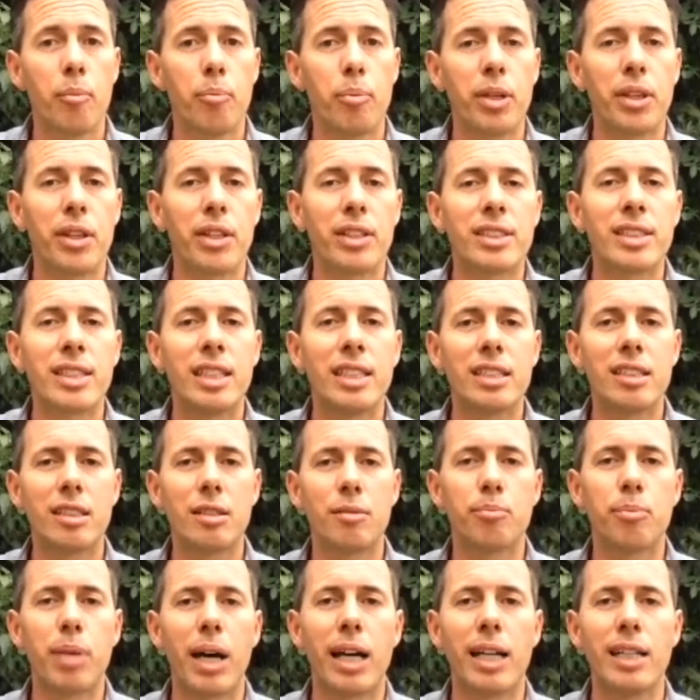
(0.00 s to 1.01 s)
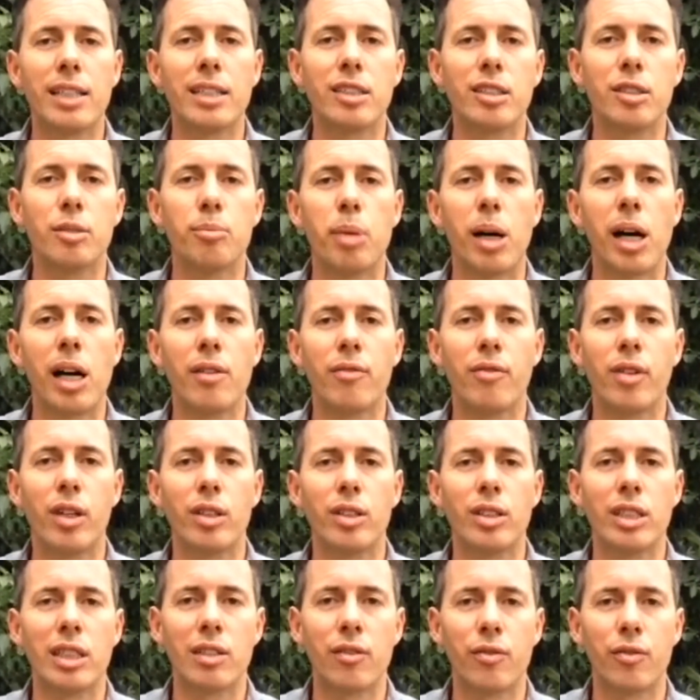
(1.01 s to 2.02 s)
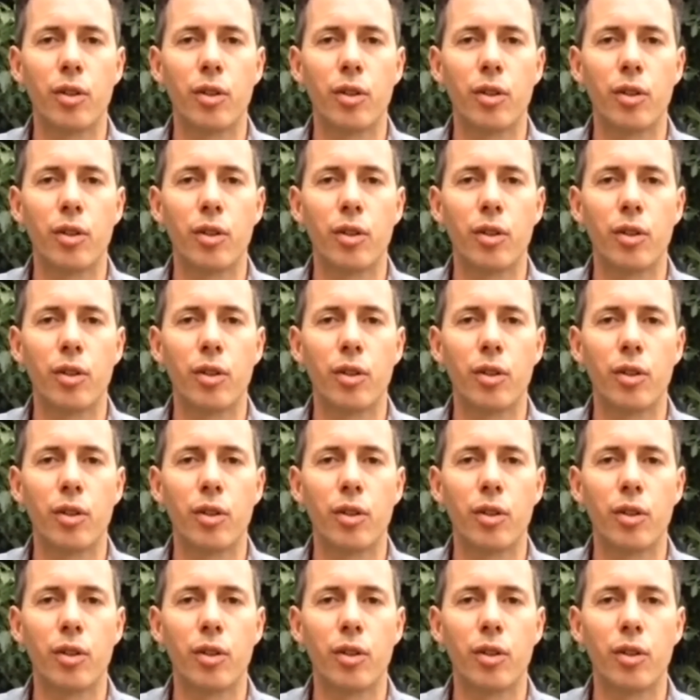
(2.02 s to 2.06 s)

but the system pays you by voting